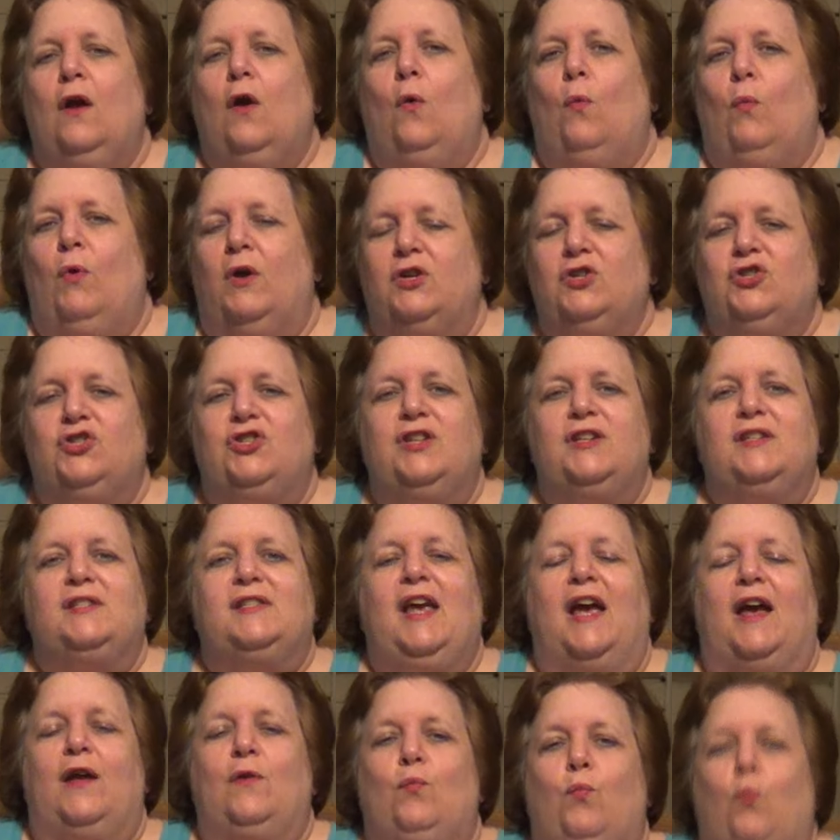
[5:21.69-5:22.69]
Once she's
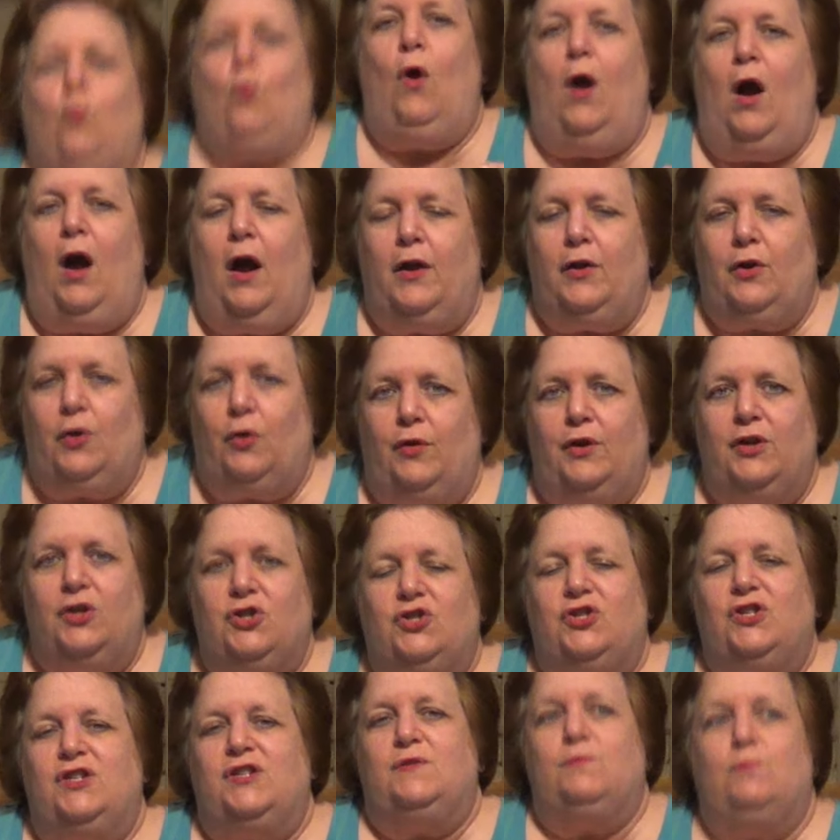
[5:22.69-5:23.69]
had water and
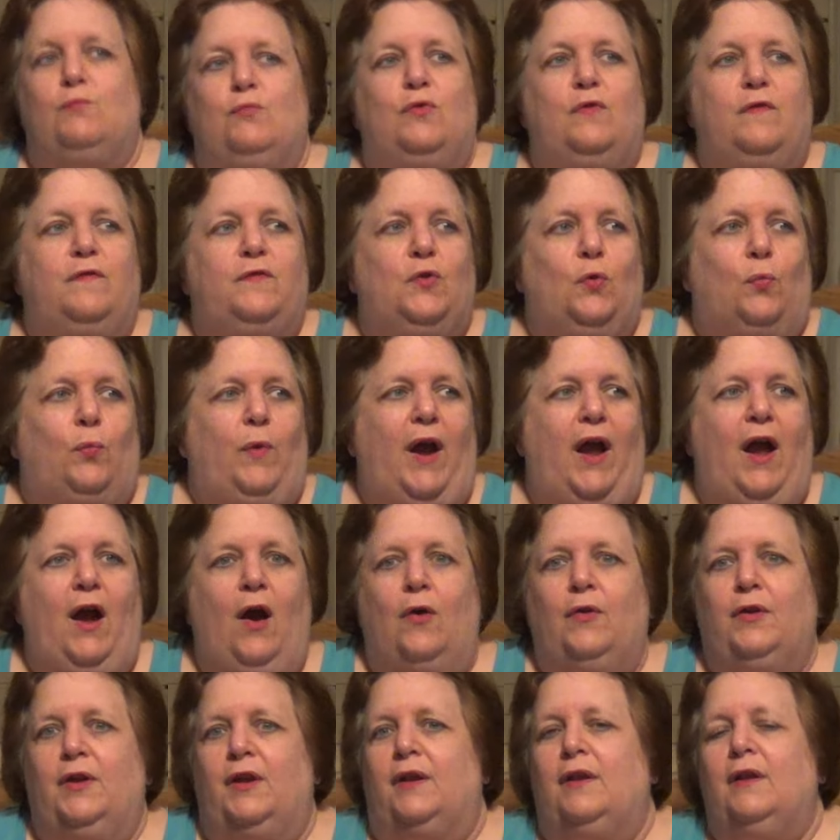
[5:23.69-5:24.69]
she's moved
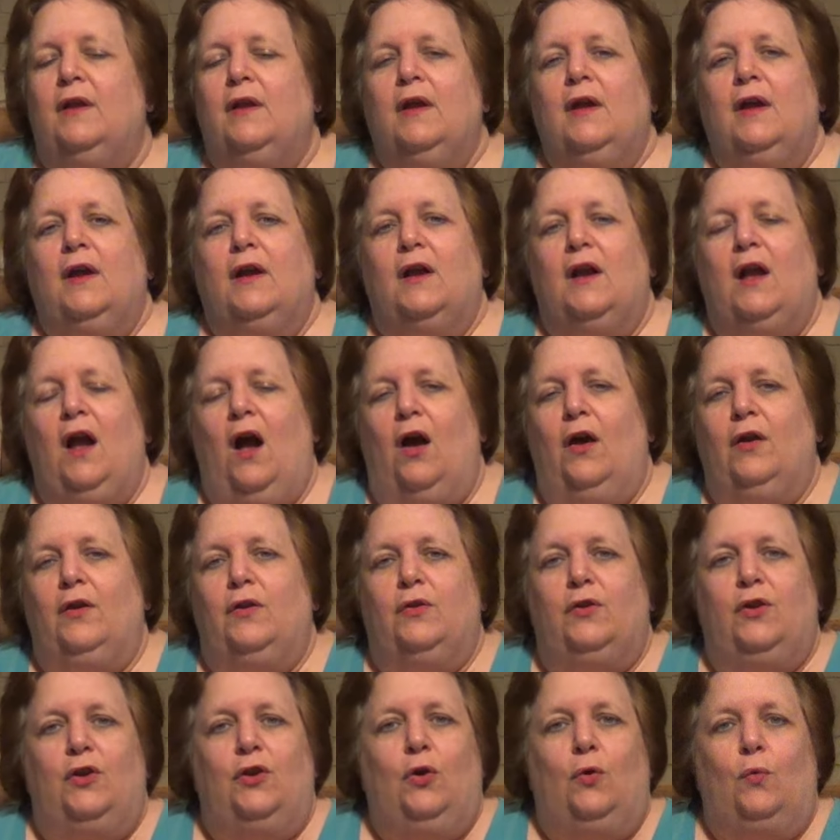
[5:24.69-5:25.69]
around and
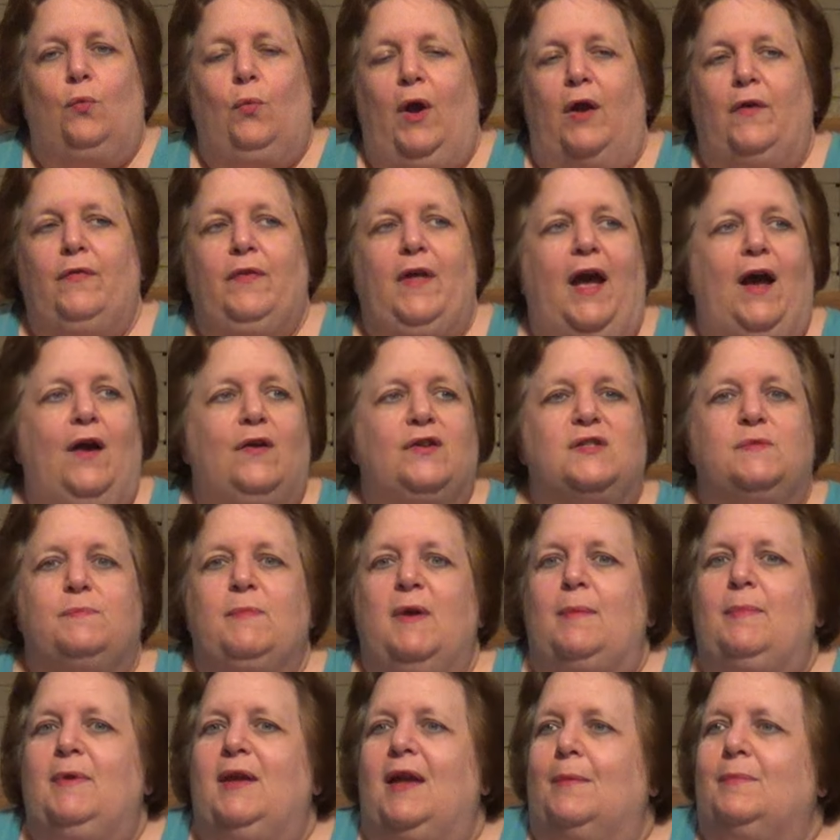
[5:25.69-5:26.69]
gone, you know, around the house,
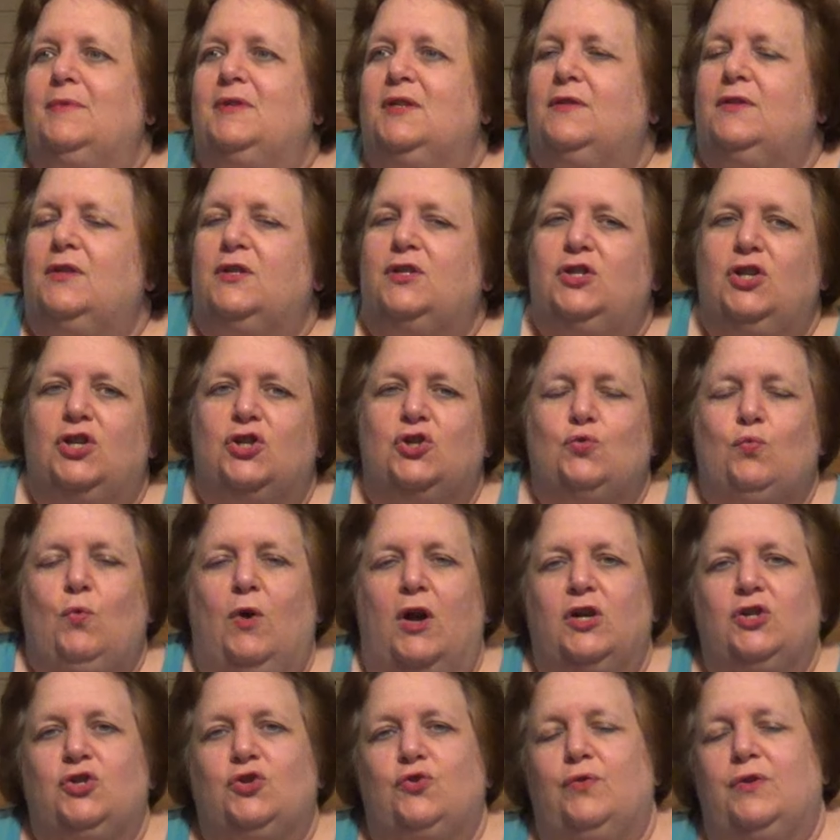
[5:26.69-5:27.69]
maybe emptied the
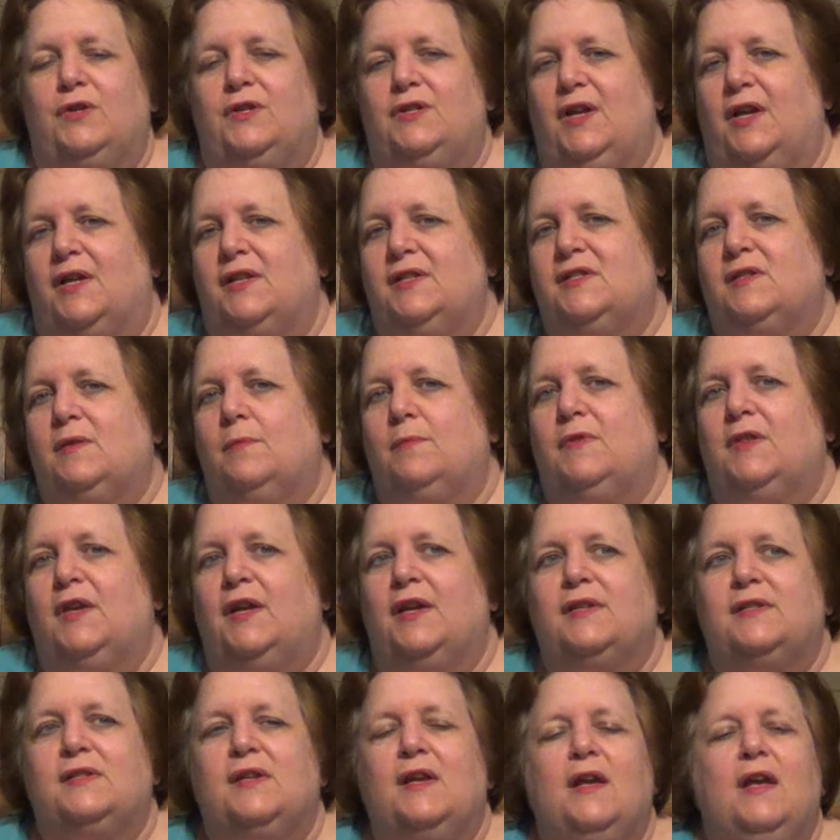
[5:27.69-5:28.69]
dishwasher and done some
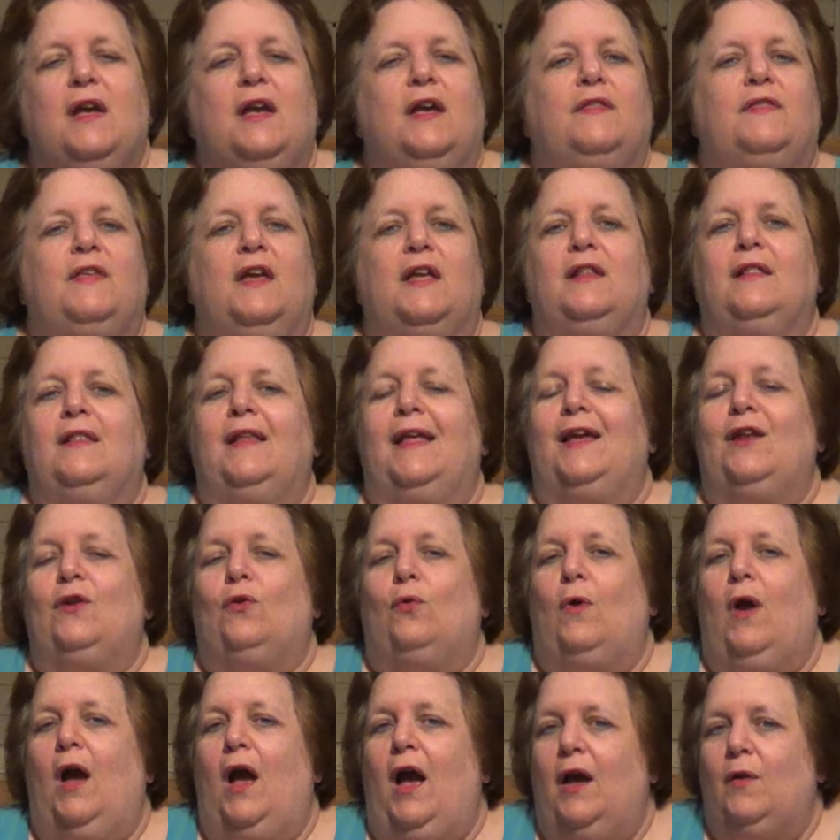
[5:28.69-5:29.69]
things, then
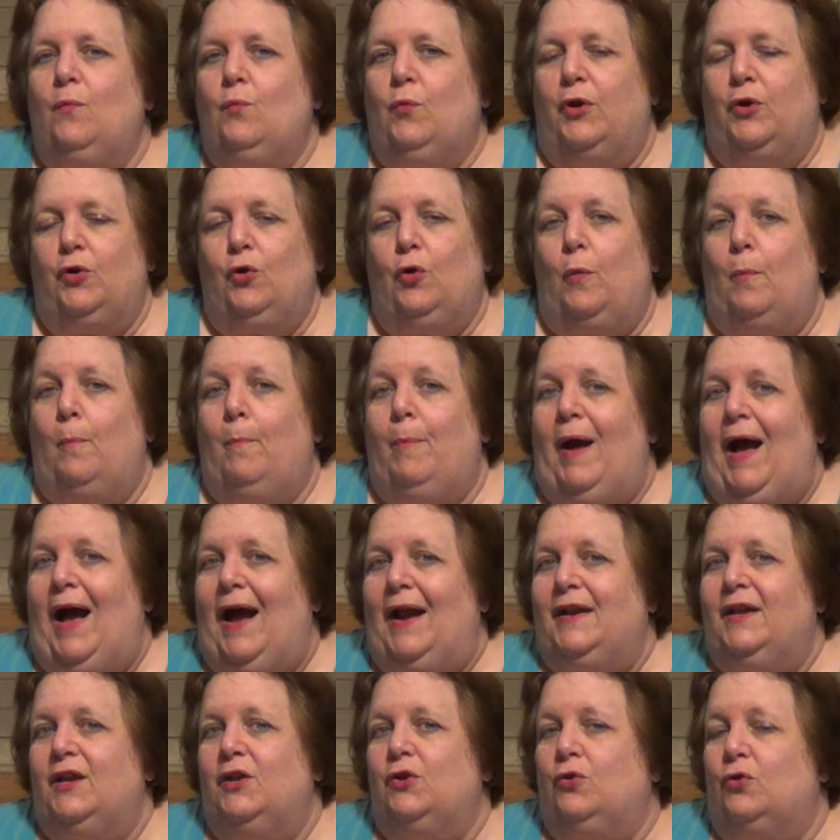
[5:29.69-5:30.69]
later on when her
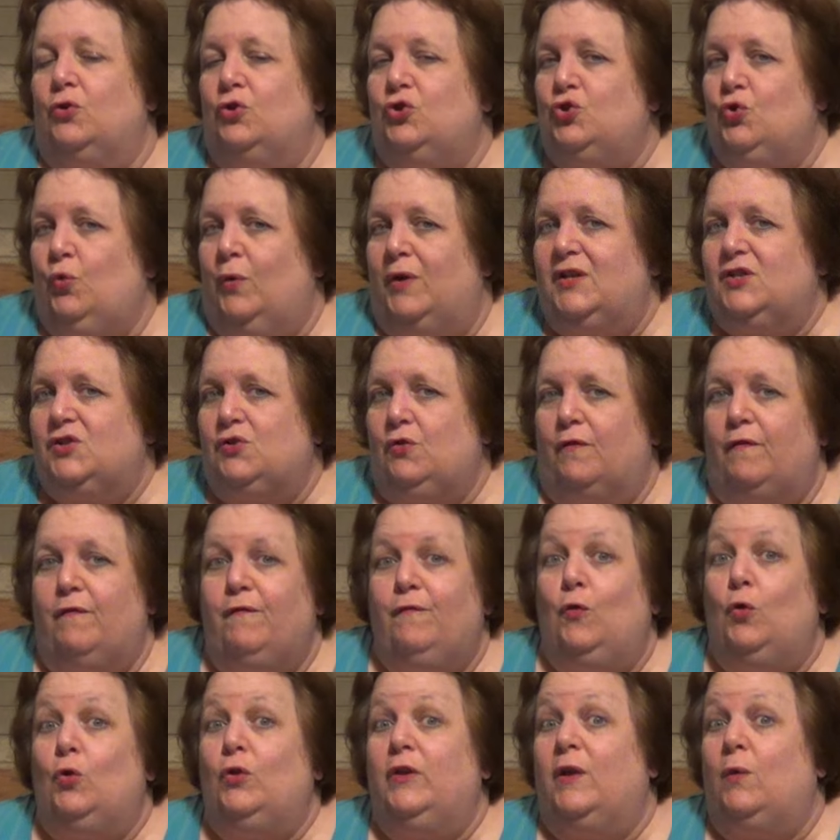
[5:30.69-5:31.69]
body and her joints are
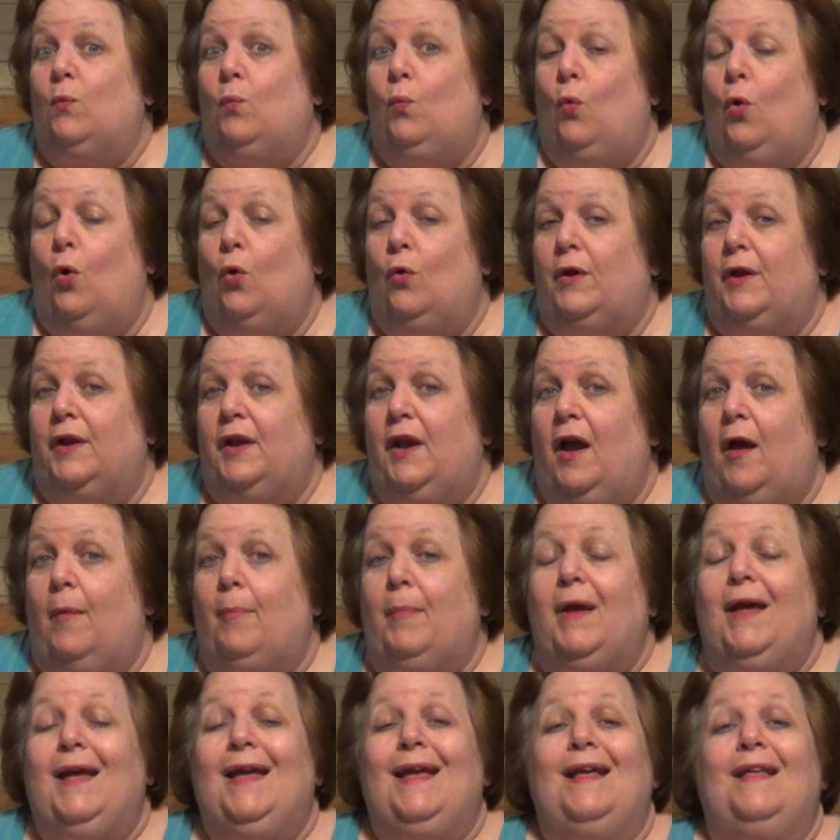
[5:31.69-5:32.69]
fully woken up,